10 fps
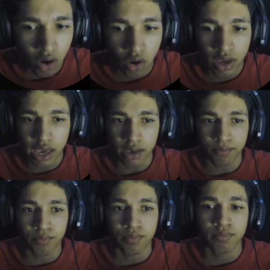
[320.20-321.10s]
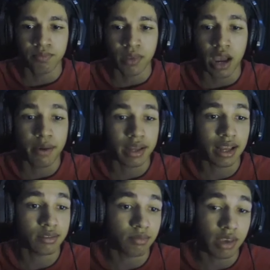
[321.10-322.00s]
Okay. All right,
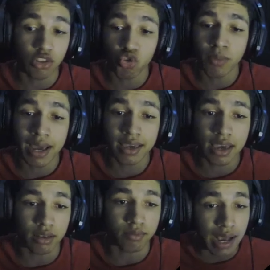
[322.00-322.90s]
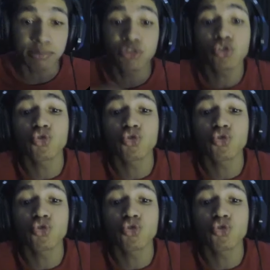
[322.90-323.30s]
that, he took my key. I'm still